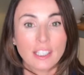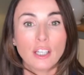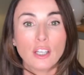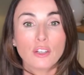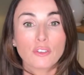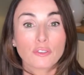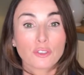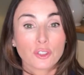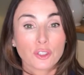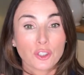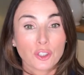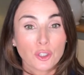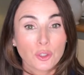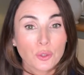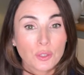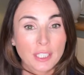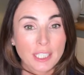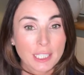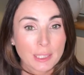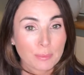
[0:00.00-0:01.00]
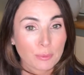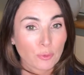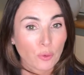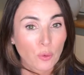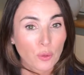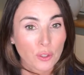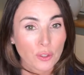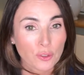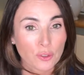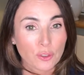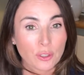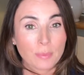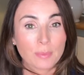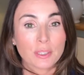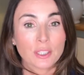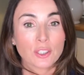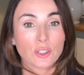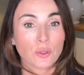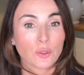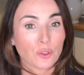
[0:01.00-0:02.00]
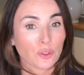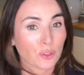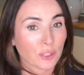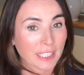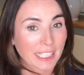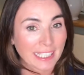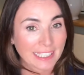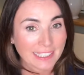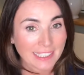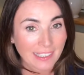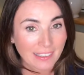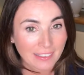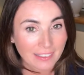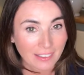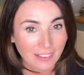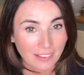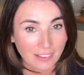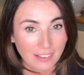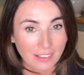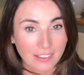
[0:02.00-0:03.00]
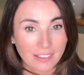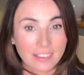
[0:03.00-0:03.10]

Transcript: For 2 days before your treatment, don't drink any alcohol.